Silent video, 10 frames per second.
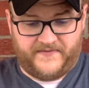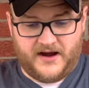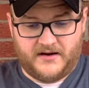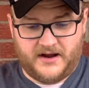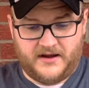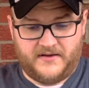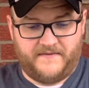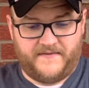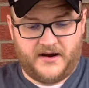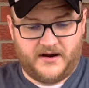very,
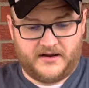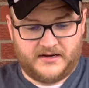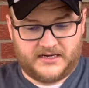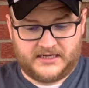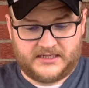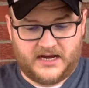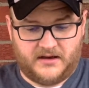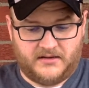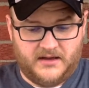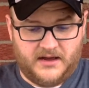very good
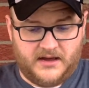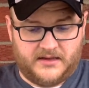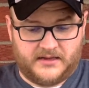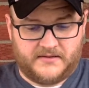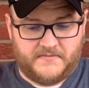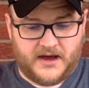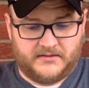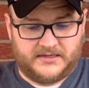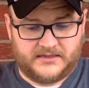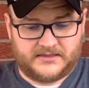detail that the
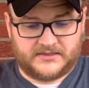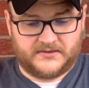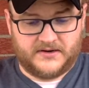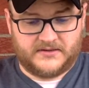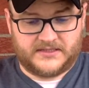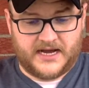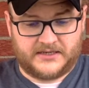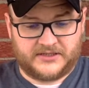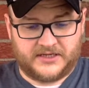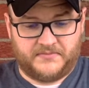mounting screw is
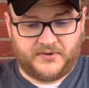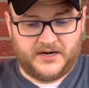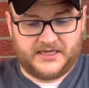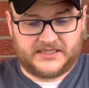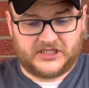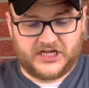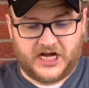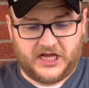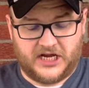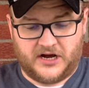actually pretty
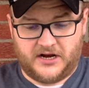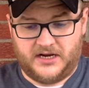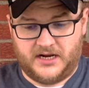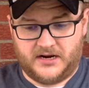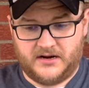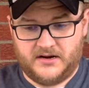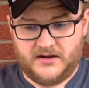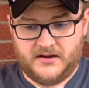solid on here